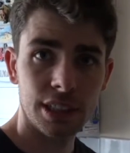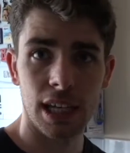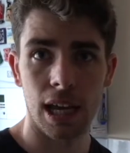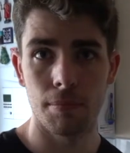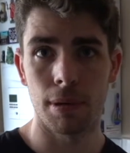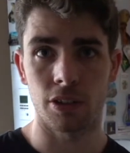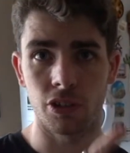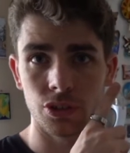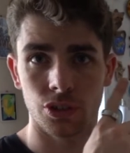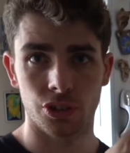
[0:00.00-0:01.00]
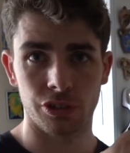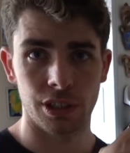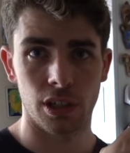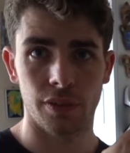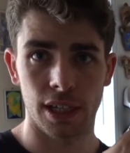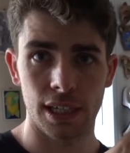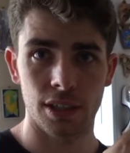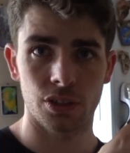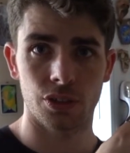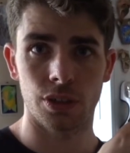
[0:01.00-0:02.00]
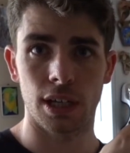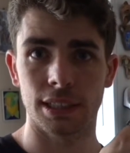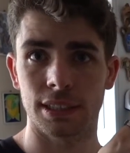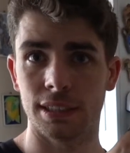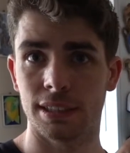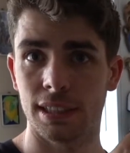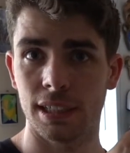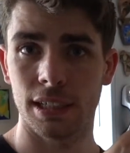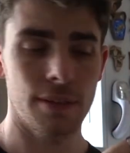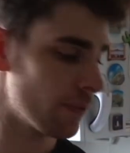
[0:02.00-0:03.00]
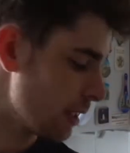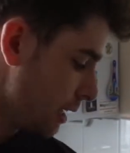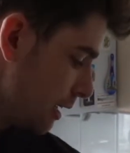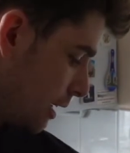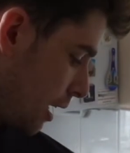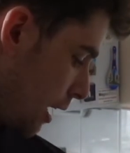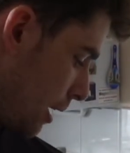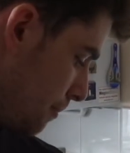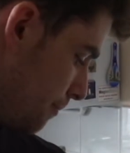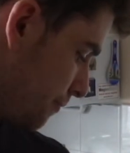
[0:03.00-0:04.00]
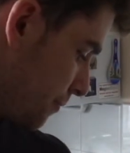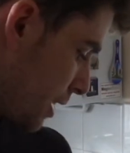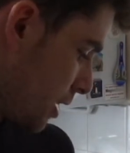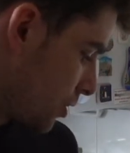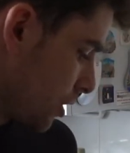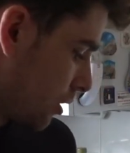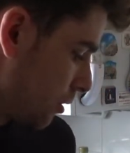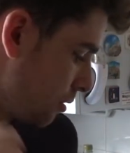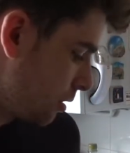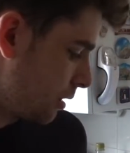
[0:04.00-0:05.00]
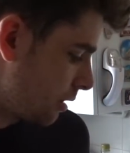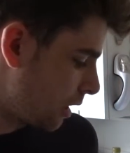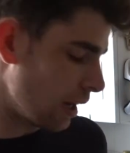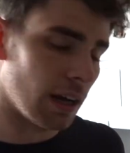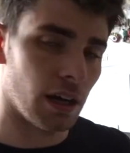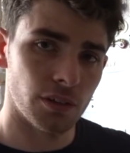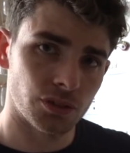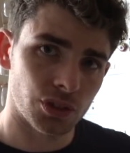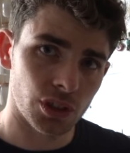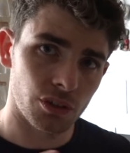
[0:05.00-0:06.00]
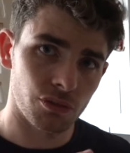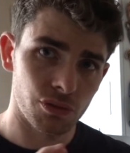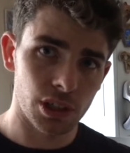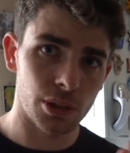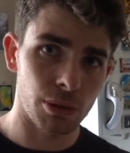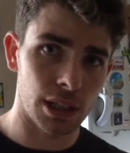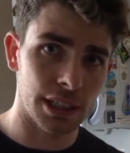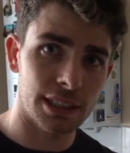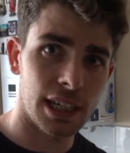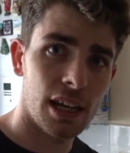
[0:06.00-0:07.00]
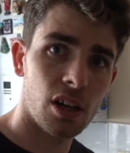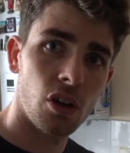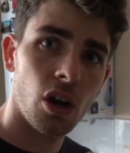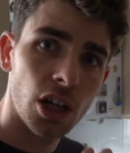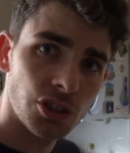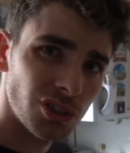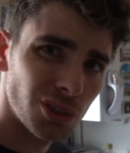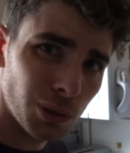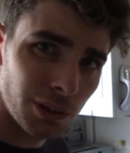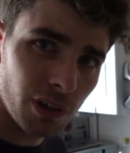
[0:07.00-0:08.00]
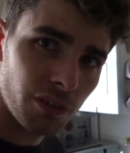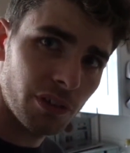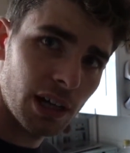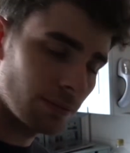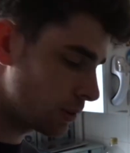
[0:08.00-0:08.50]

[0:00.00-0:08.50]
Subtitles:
and macros on the screen over here so you guys can see. So to really quickly say, I've got 125 grams